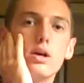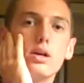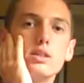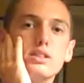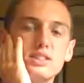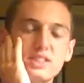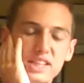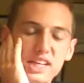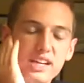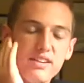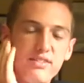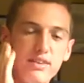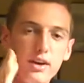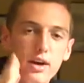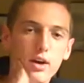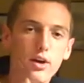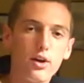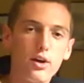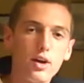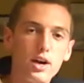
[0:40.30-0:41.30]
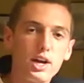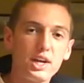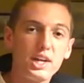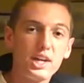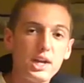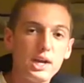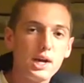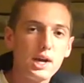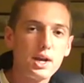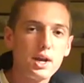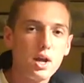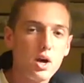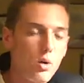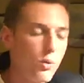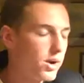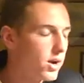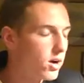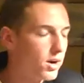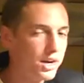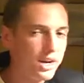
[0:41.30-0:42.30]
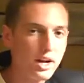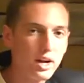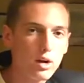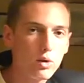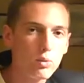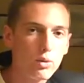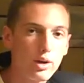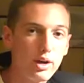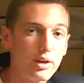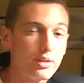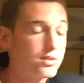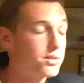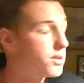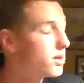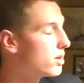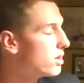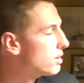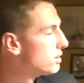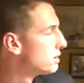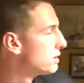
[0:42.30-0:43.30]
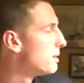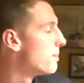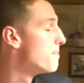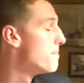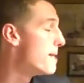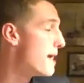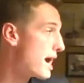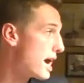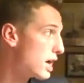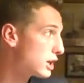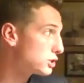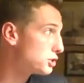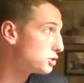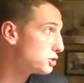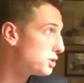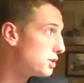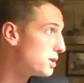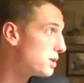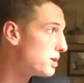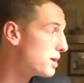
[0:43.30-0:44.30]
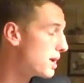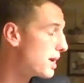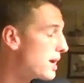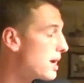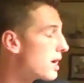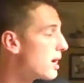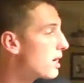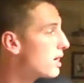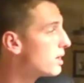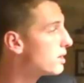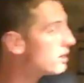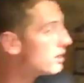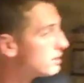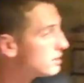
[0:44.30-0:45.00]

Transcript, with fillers: Steve here again. We are here with Sebastian and